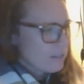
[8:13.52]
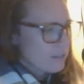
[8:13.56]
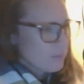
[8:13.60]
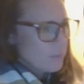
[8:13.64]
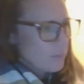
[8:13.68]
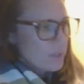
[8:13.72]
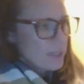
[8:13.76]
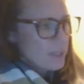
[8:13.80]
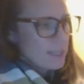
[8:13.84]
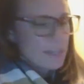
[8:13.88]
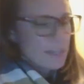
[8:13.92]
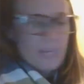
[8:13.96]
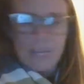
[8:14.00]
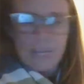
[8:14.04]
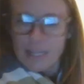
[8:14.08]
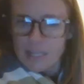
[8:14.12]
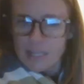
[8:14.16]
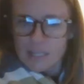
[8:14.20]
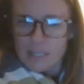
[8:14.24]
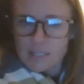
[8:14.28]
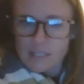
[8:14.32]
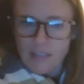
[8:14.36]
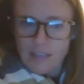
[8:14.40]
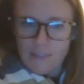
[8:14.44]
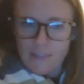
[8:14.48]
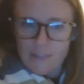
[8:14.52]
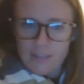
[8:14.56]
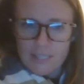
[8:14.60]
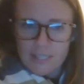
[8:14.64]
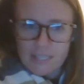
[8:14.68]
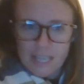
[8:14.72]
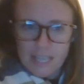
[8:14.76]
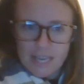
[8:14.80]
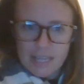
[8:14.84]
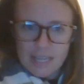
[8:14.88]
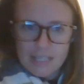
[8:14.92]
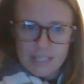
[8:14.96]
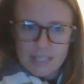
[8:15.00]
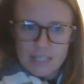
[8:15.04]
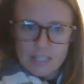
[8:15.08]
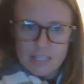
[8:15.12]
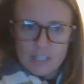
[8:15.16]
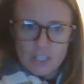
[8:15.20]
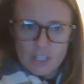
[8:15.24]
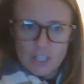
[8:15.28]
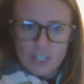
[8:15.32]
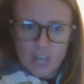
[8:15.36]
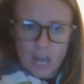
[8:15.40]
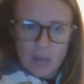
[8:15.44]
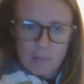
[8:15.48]
What do you think? Suffix s in
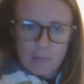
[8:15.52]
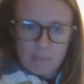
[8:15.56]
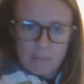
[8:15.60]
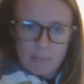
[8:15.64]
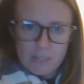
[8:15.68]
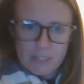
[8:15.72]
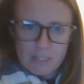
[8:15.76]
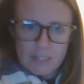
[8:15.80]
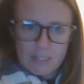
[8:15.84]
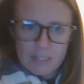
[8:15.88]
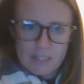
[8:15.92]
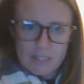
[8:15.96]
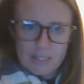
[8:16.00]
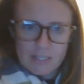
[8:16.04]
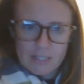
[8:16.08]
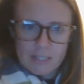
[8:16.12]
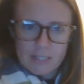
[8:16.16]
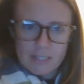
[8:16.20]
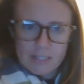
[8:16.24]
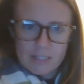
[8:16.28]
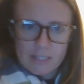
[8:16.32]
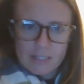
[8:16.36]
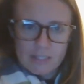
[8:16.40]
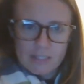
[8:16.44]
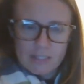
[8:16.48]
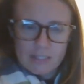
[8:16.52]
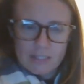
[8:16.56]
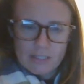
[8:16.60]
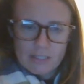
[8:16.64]
shops?